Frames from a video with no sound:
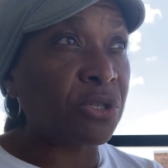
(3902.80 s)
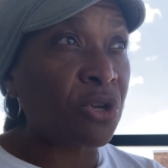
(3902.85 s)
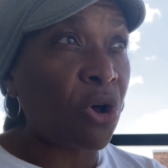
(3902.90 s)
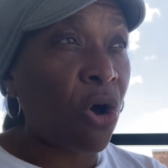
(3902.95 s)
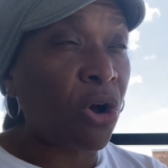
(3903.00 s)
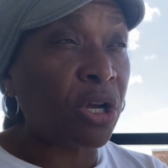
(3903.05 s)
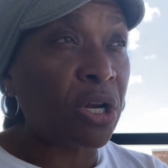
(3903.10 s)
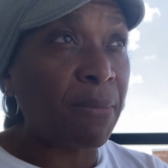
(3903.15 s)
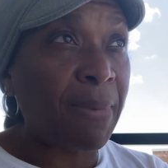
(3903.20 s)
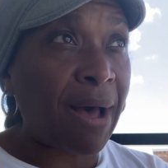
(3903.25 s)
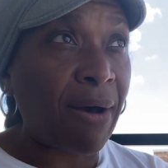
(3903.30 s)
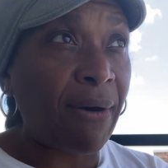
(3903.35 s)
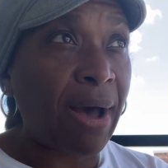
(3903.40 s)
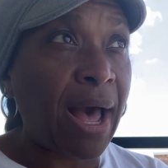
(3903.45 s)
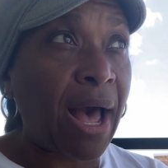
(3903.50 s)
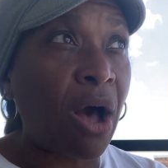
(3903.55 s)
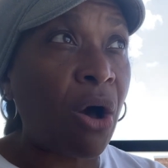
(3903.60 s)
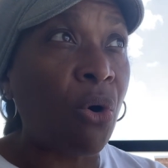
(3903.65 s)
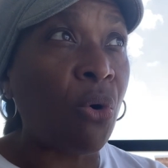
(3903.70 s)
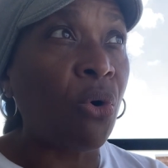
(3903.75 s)
talking about
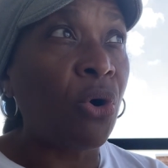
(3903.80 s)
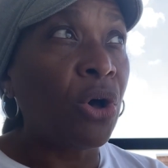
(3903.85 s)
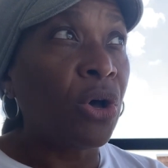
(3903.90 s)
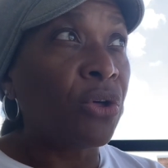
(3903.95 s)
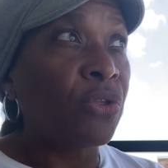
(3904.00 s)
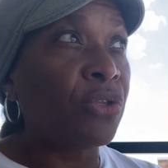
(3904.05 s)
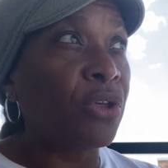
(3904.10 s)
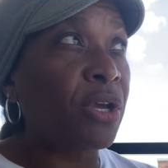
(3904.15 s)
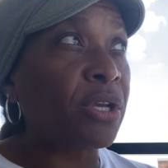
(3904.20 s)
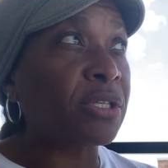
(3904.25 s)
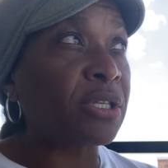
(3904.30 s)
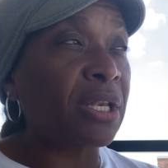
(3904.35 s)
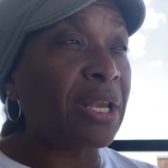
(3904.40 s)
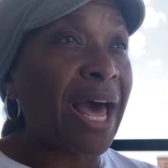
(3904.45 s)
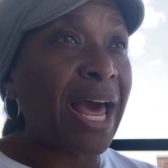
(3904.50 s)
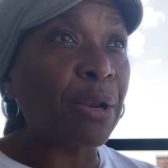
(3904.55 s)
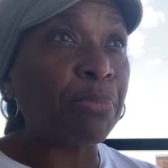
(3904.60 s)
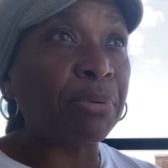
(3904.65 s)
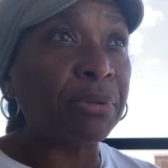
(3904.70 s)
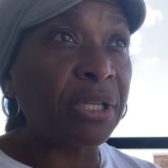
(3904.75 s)
how there's a
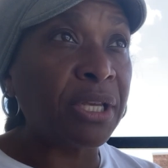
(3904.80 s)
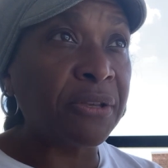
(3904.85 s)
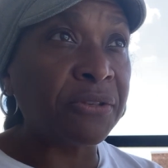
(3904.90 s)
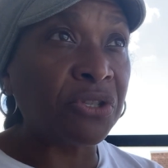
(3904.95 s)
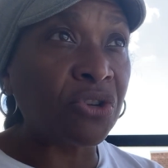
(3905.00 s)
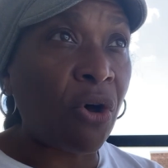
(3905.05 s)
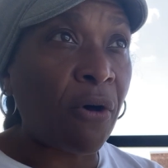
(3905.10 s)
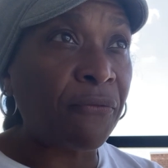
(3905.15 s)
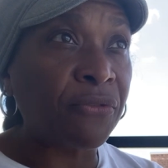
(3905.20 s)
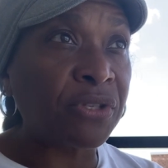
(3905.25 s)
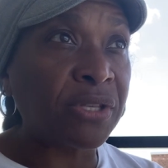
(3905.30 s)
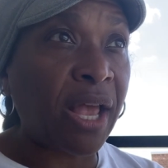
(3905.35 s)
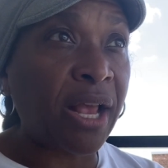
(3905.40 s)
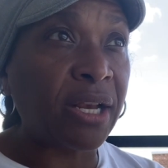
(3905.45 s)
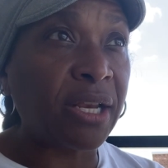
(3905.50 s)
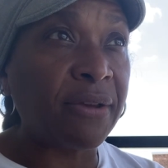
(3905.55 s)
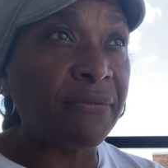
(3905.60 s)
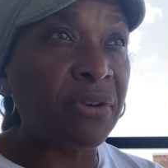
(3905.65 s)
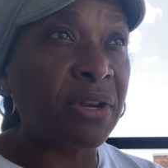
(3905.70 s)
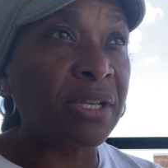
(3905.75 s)
lot of police officers that
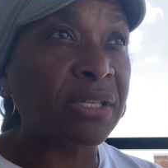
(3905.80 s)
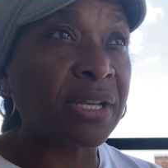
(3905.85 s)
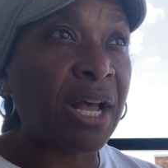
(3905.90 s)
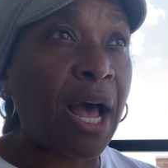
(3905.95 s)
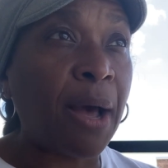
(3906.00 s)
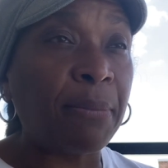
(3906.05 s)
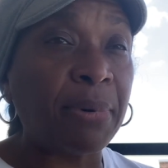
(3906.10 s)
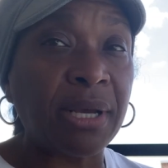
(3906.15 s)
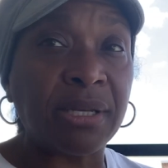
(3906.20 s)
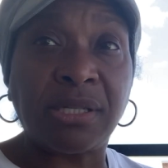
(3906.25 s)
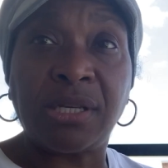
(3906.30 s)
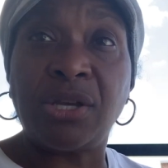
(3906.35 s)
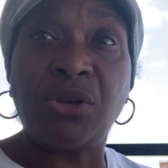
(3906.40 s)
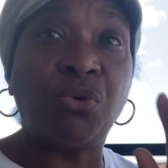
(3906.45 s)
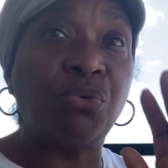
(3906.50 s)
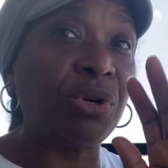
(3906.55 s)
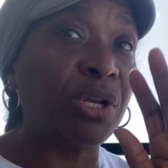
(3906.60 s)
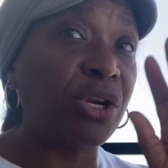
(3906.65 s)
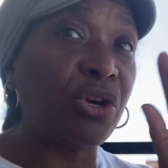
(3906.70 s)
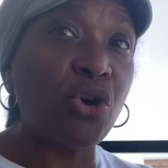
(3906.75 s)
live in his complex. He
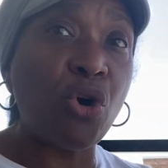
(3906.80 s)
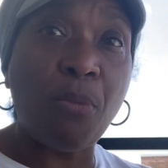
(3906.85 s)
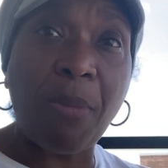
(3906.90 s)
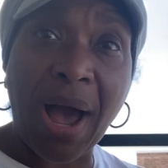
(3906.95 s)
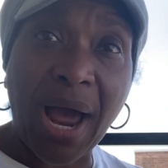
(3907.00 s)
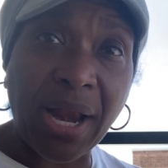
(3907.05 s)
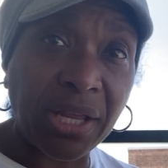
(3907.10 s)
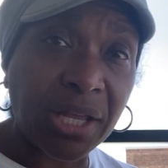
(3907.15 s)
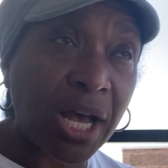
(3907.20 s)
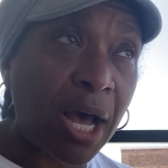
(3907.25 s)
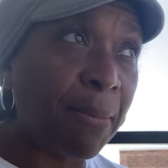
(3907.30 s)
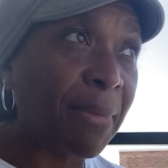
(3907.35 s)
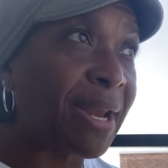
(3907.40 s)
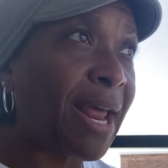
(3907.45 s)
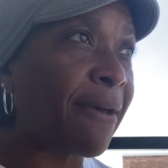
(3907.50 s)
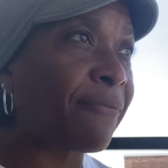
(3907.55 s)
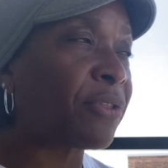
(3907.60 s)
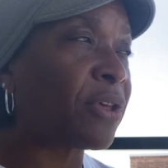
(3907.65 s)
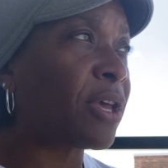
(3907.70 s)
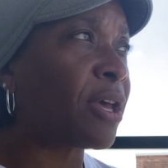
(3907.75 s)
don't need nobody coming
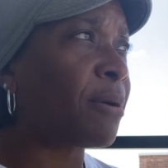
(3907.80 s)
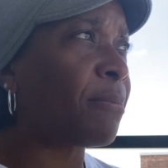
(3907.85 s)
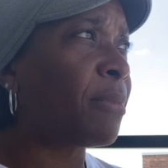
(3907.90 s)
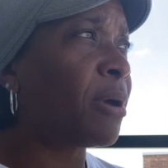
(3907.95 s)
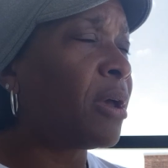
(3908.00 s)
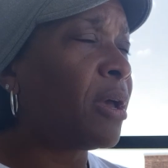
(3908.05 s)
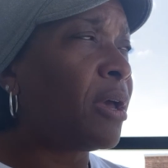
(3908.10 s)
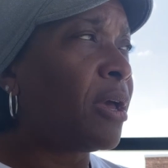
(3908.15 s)
after him.